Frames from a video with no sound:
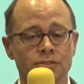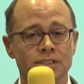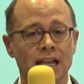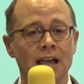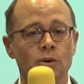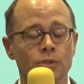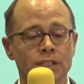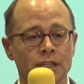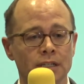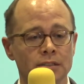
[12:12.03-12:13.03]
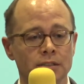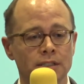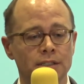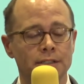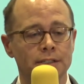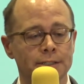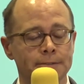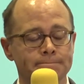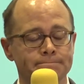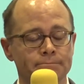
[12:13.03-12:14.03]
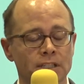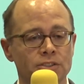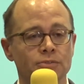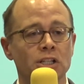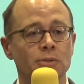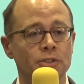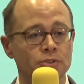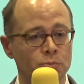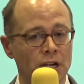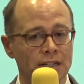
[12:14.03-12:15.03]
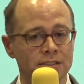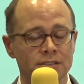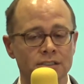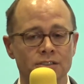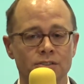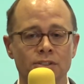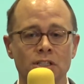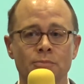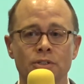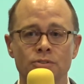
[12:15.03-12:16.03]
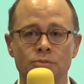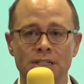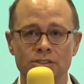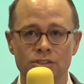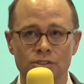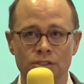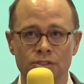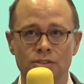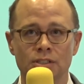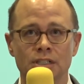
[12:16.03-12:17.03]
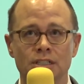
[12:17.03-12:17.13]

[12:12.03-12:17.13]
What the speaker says: is how we can develop those practices, develop those messages,